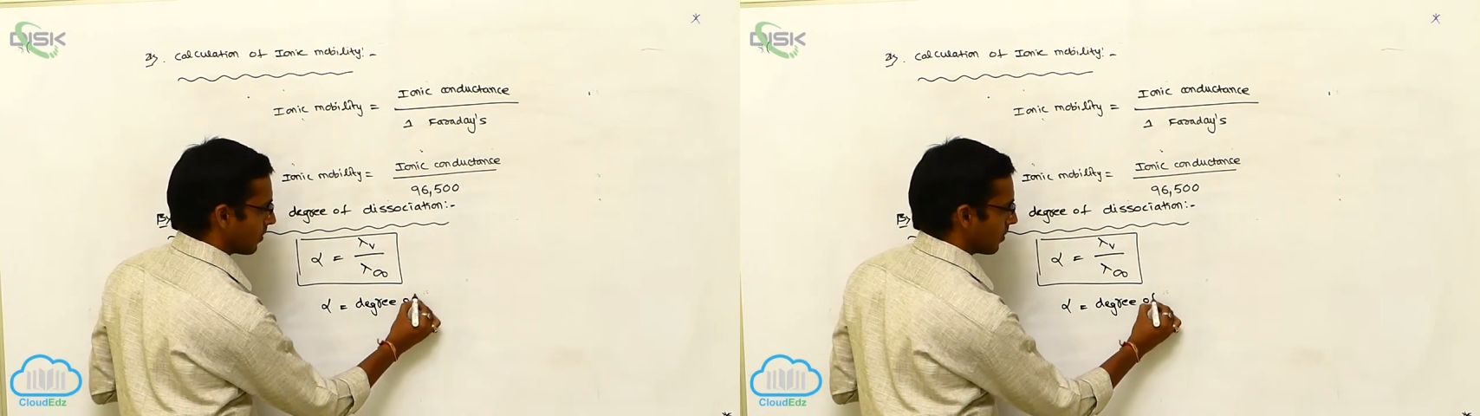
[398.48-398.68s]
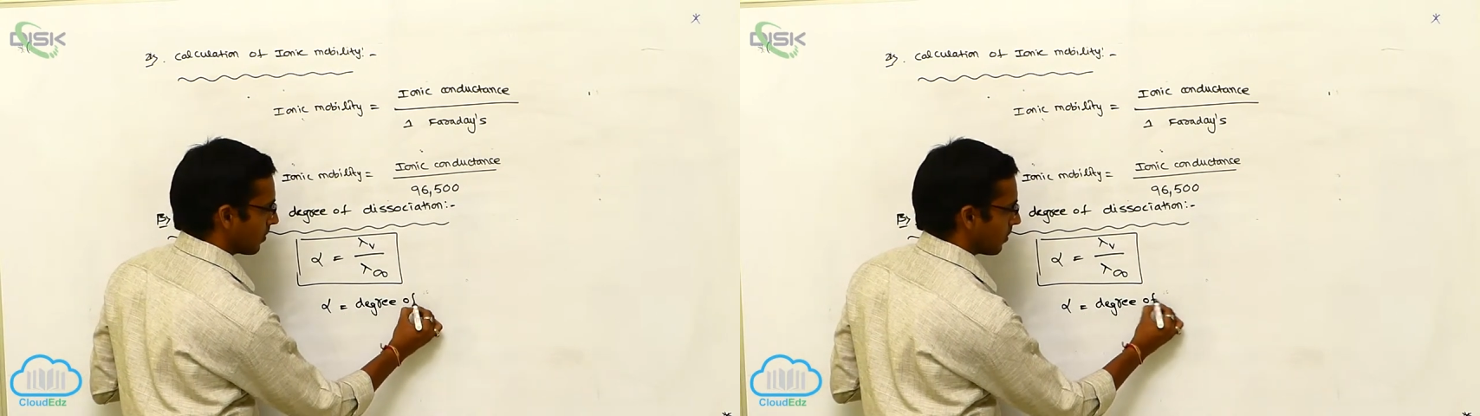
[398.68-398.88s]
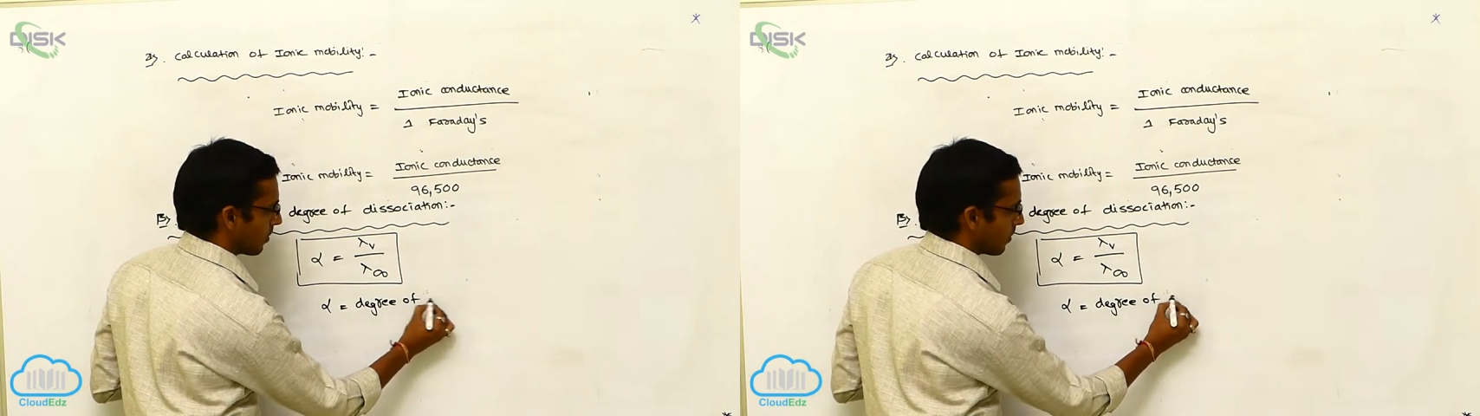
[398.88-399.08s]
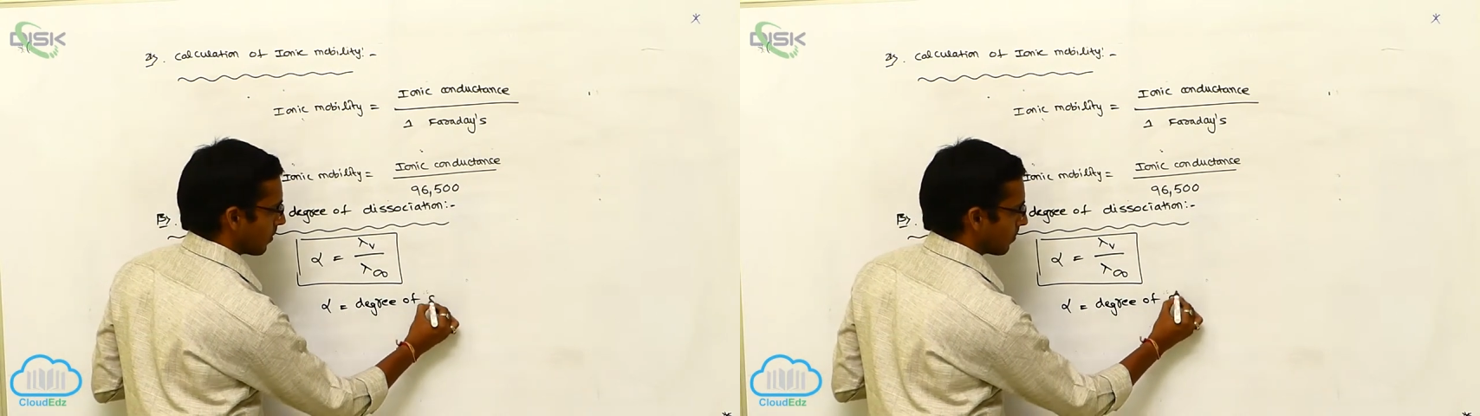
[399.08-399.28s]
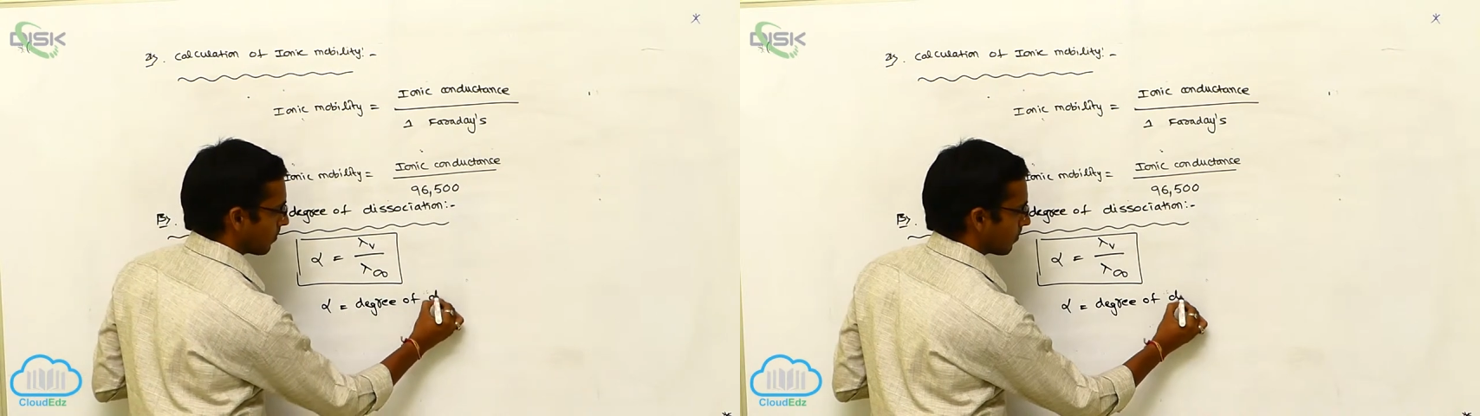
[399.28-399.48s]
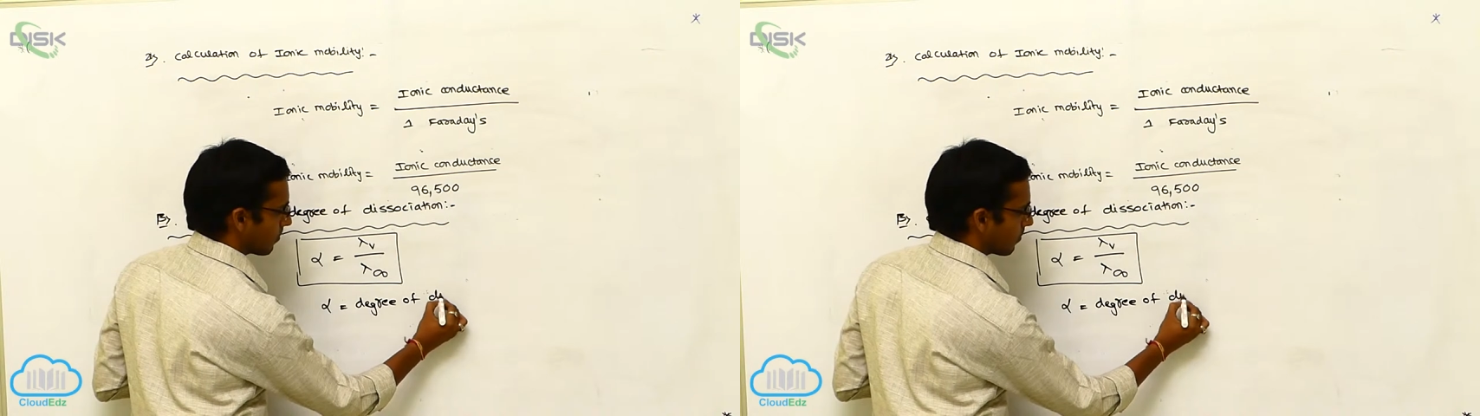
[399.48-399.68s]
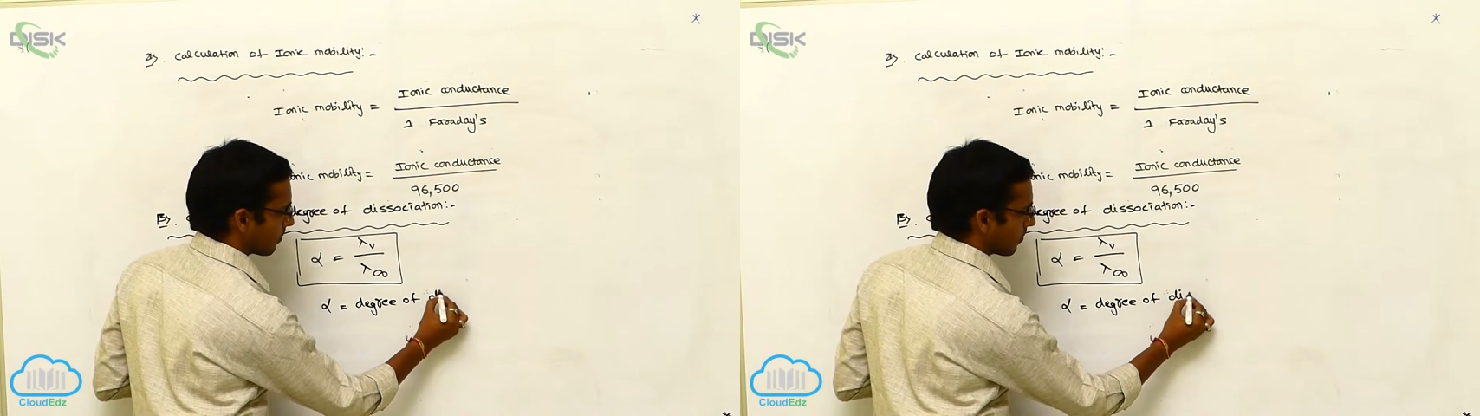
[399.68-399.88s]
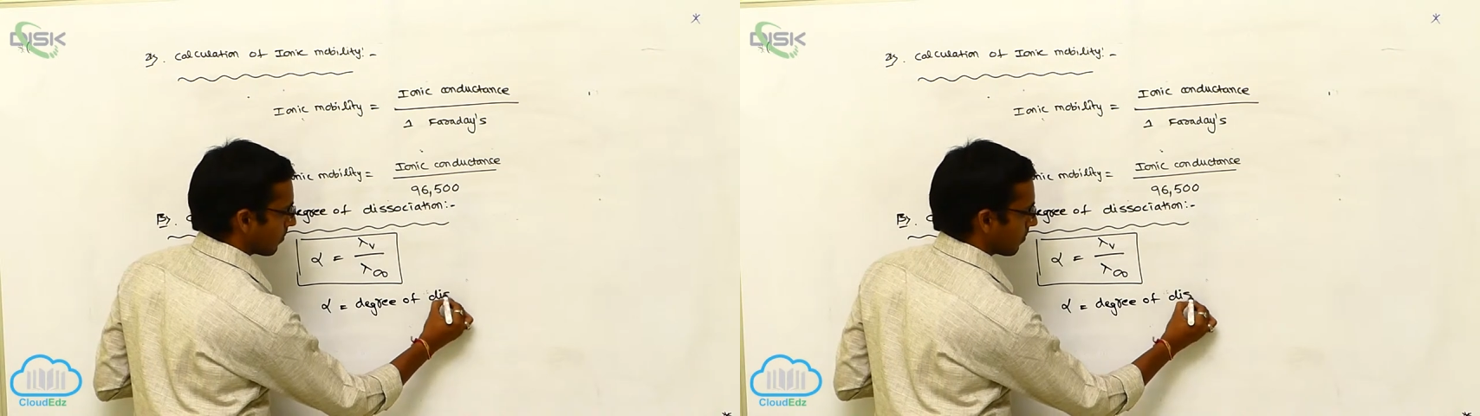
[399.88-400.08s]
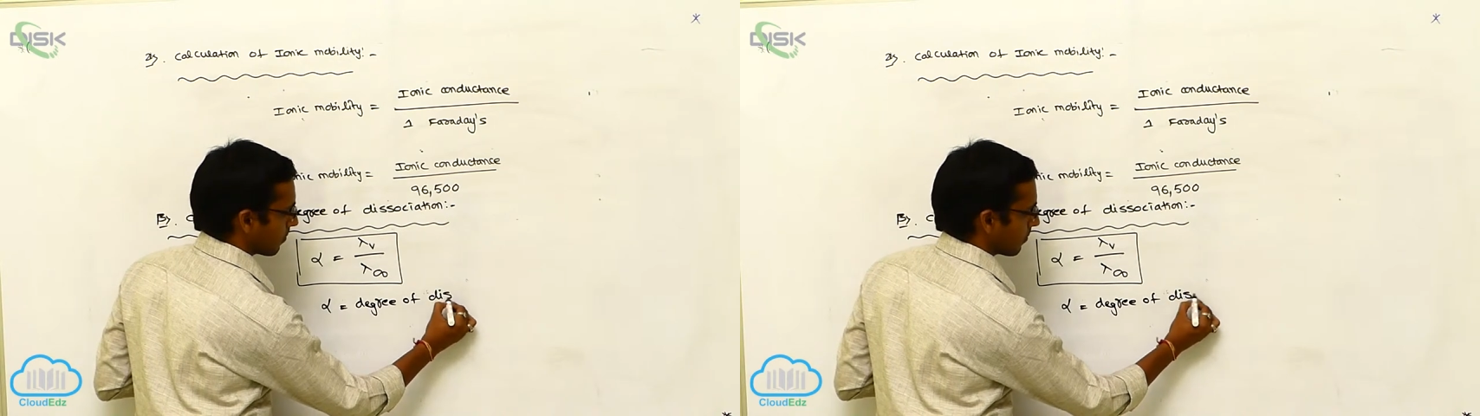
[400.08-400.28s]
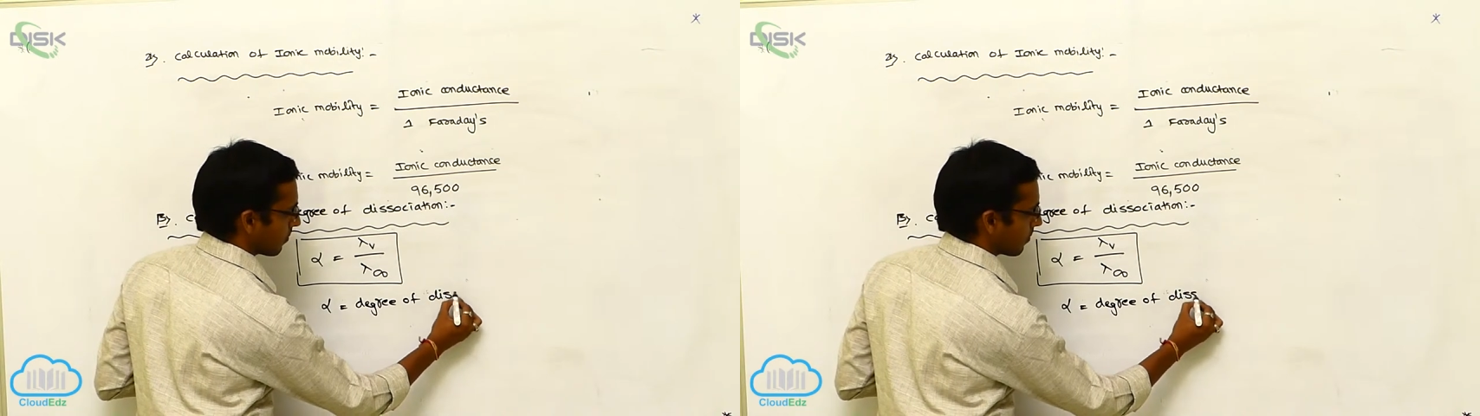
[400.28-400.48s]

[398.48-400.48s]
(no one is talking)